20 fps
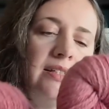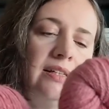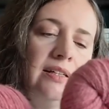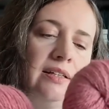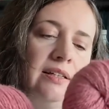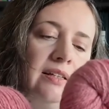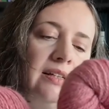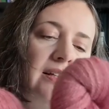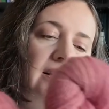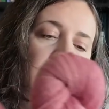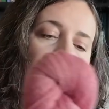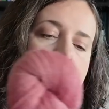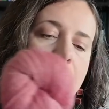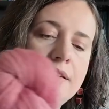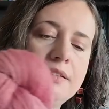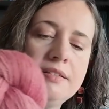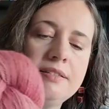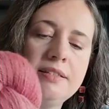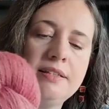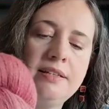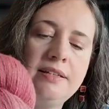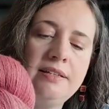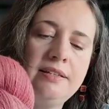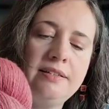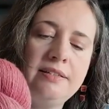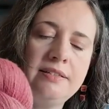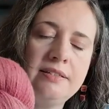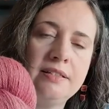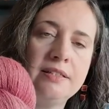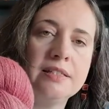and
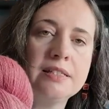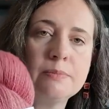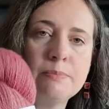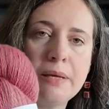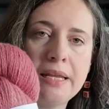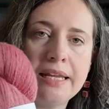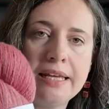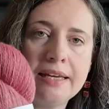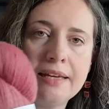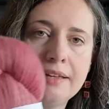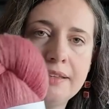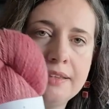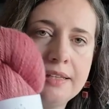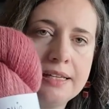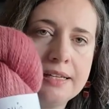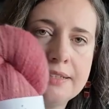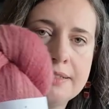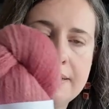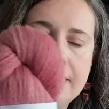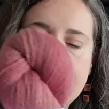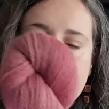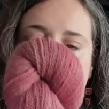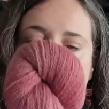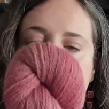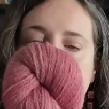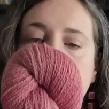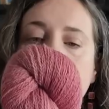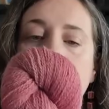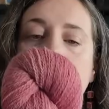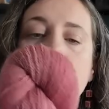classes and spinning and things like
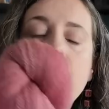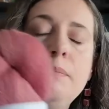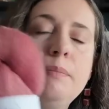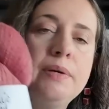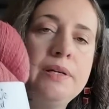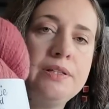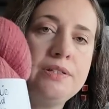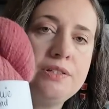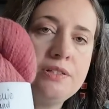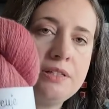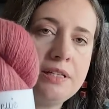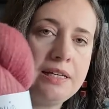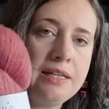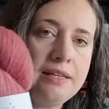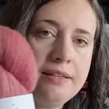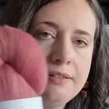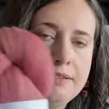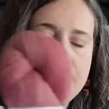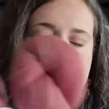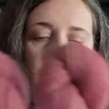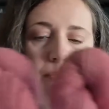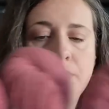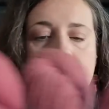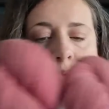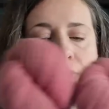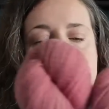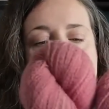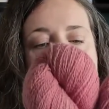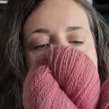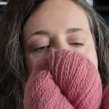that, but she
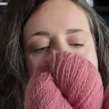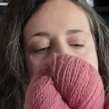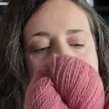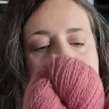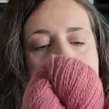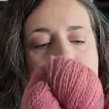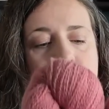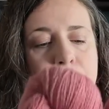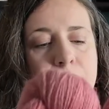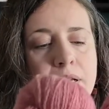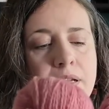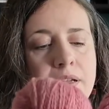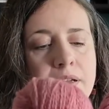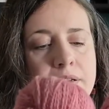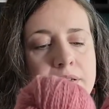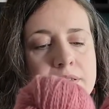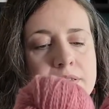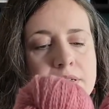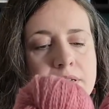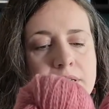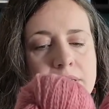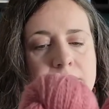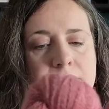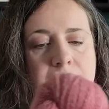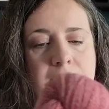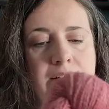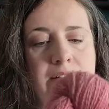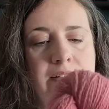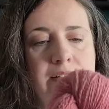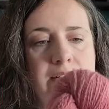dyes plant dyed
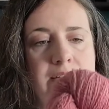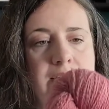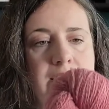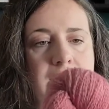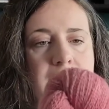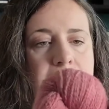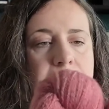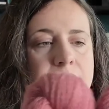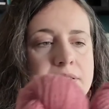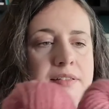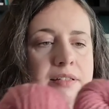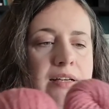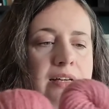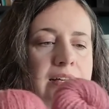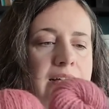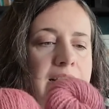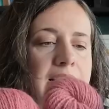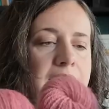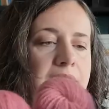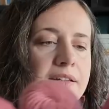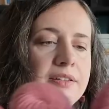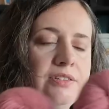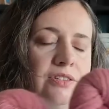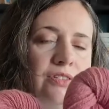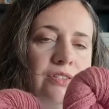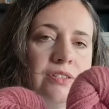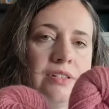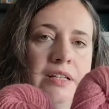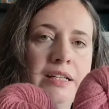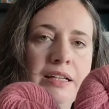yarns, and I
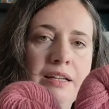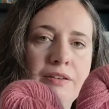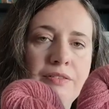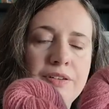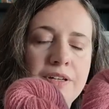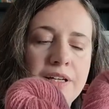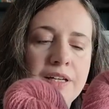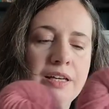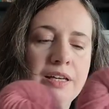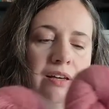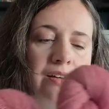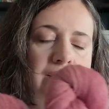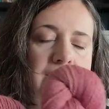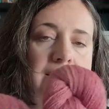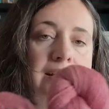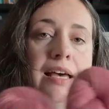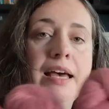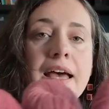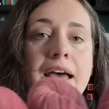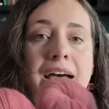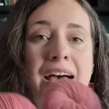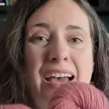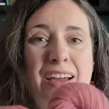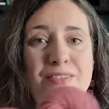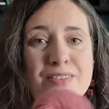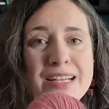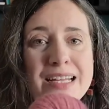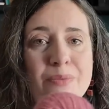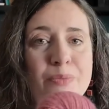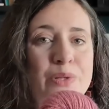just love her yarns. I
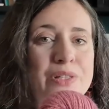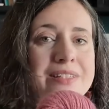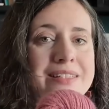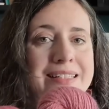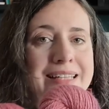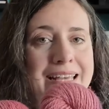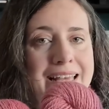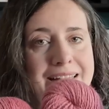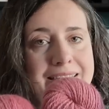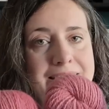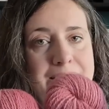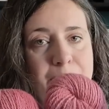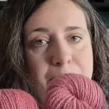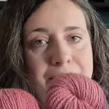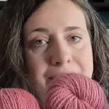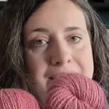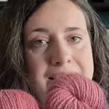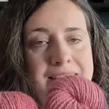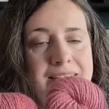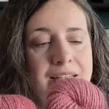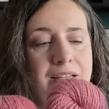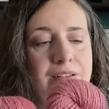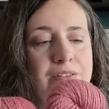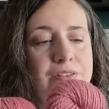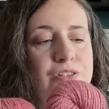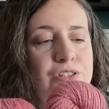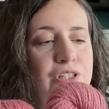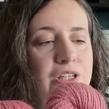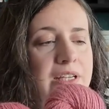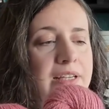really wanted to get some of this
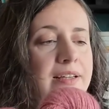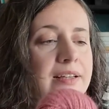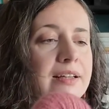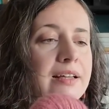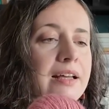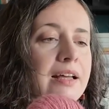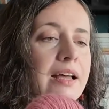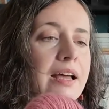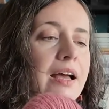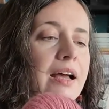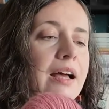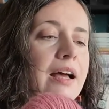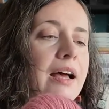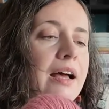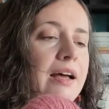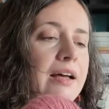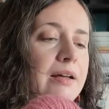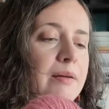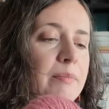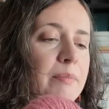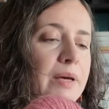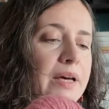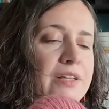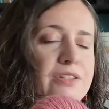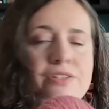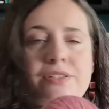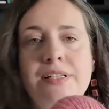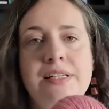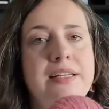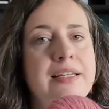last year, but I
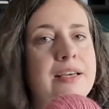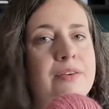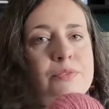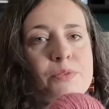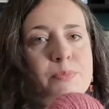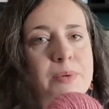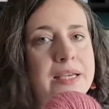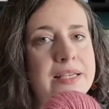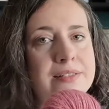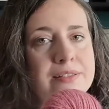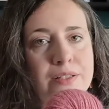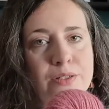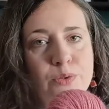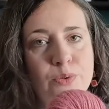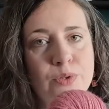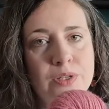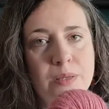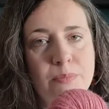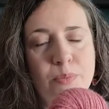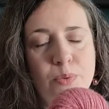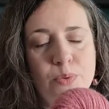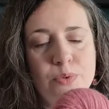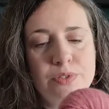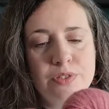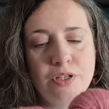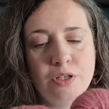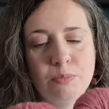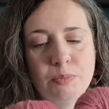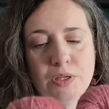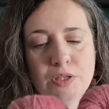just didn't have space. I'd already bought
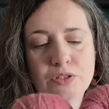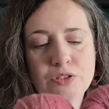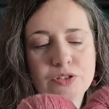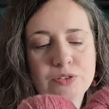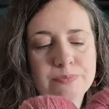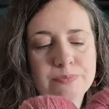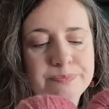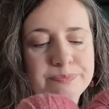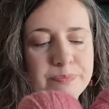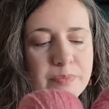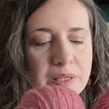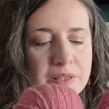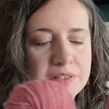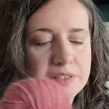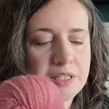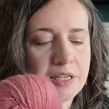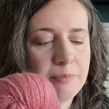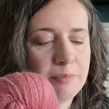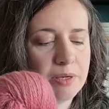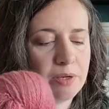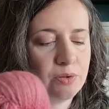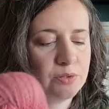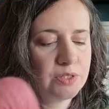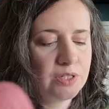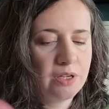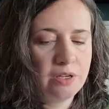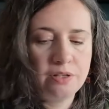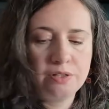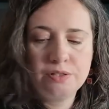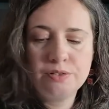so much by the time I got to
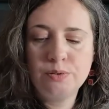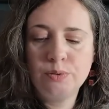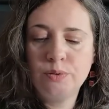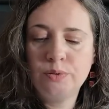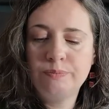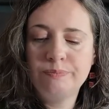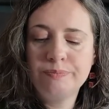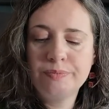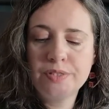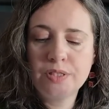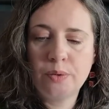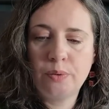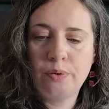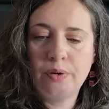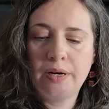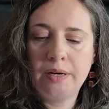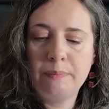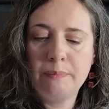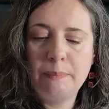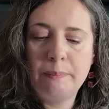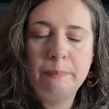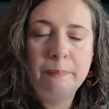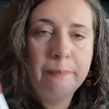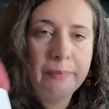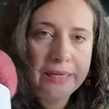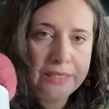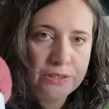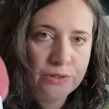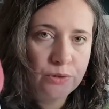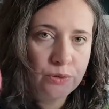her stall, so I
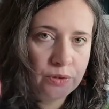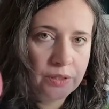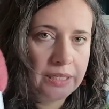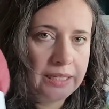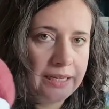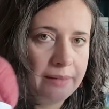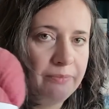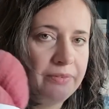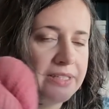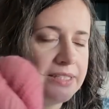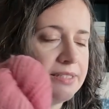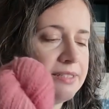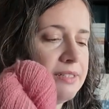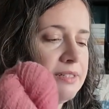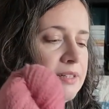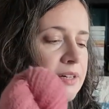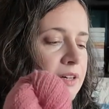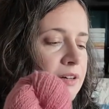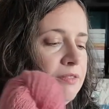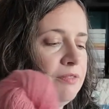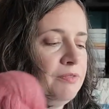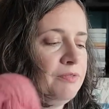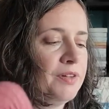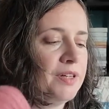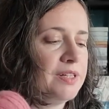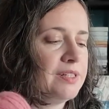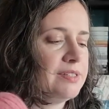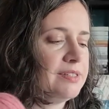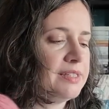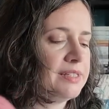made sure that I visited her
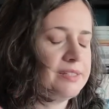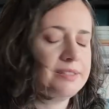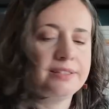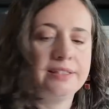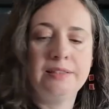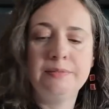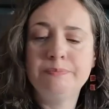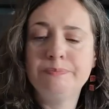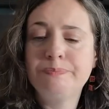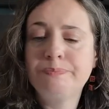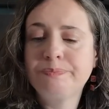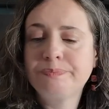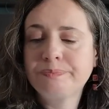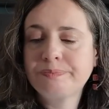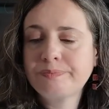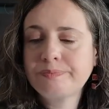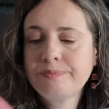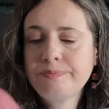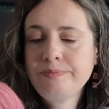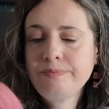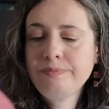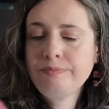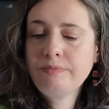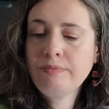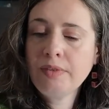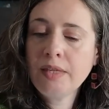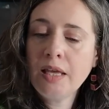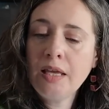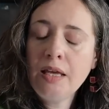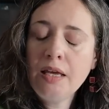first this time.
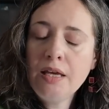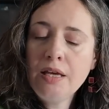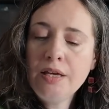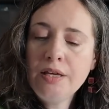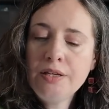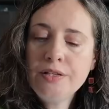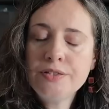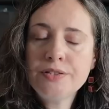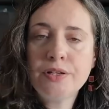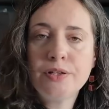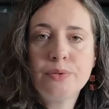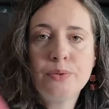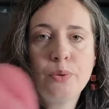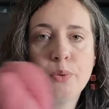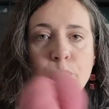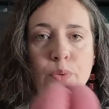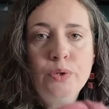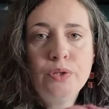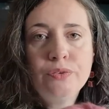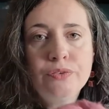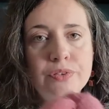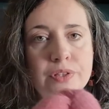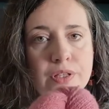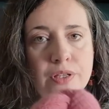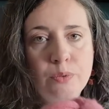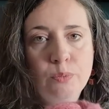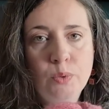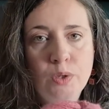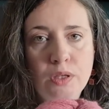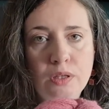So all of the
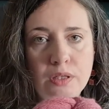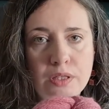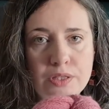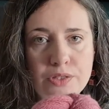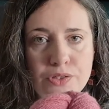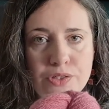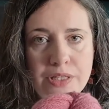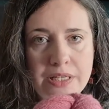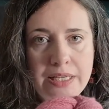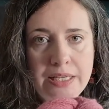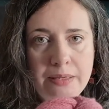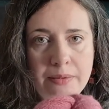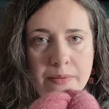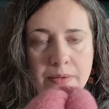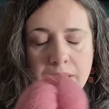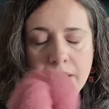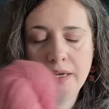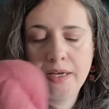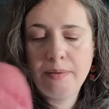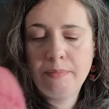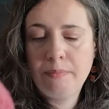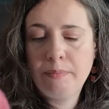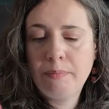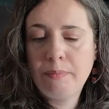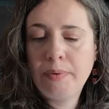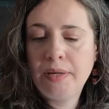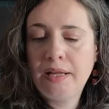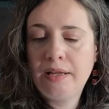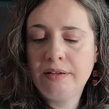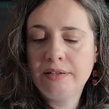wool that she
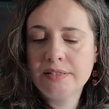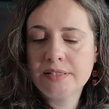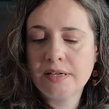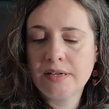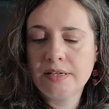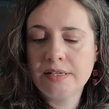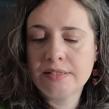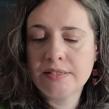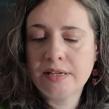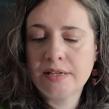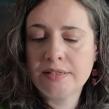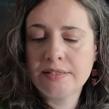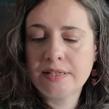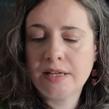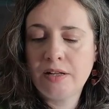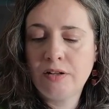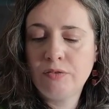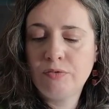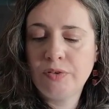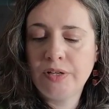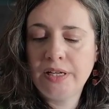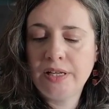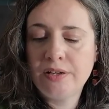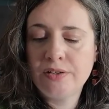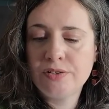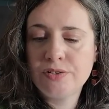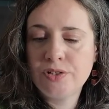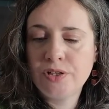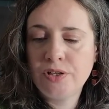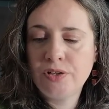plant dyes herself in her
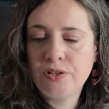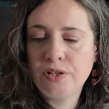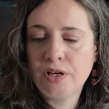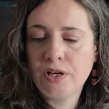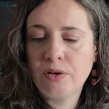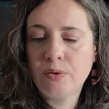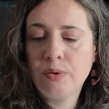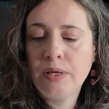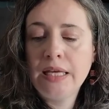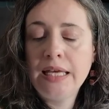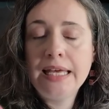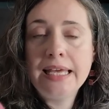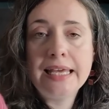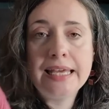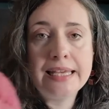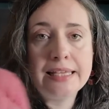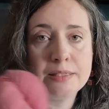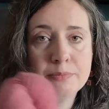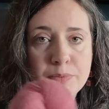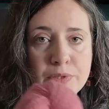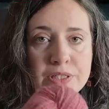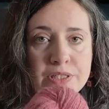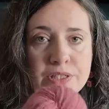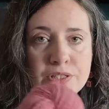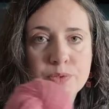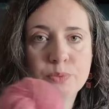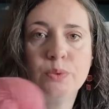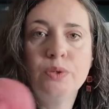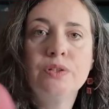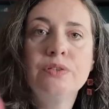studio is
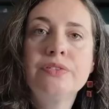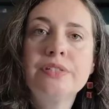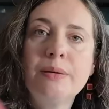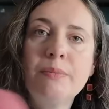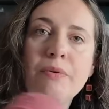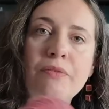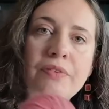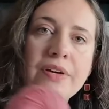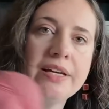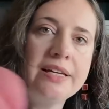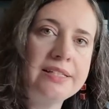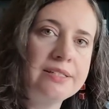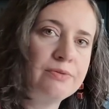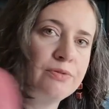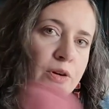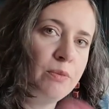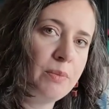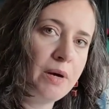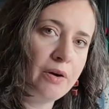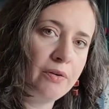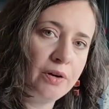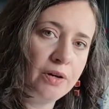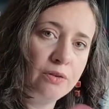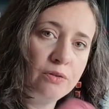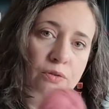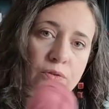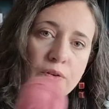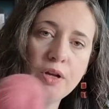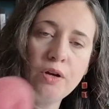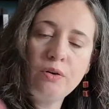British wool. Some of it is from her own
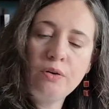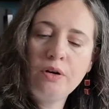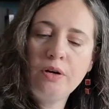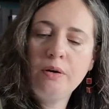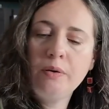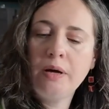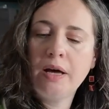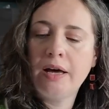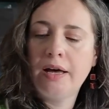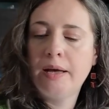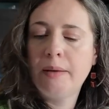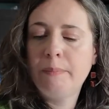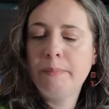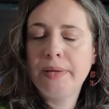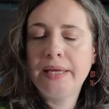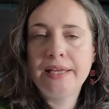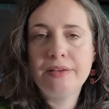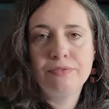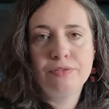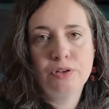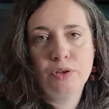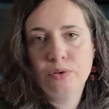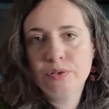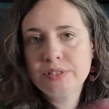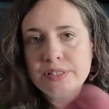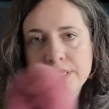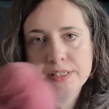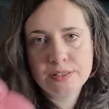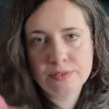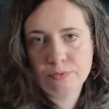flock, but if
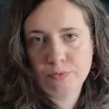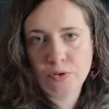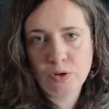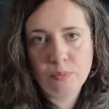not, it's